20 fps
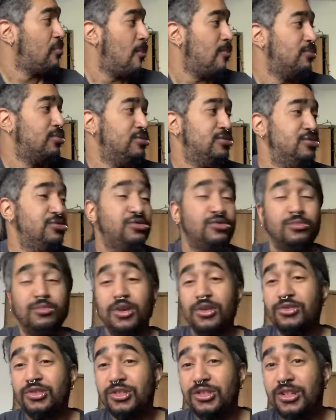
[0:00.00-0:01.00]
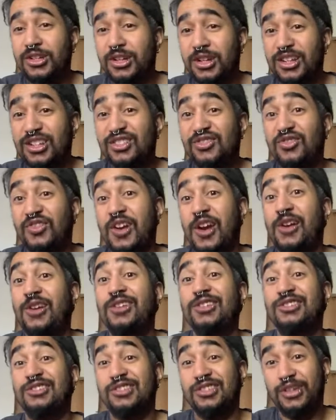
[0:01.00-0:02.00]
Producer Mochi is very
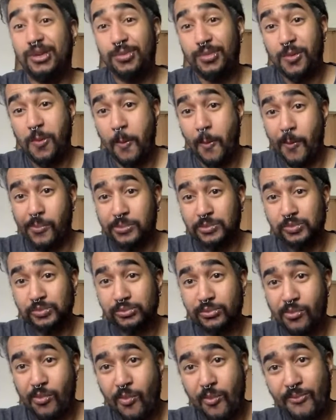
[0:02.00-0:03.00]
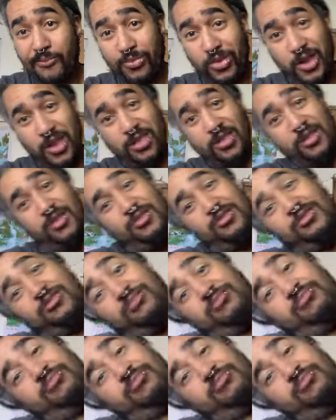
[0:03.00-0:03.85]
asleep. Like this.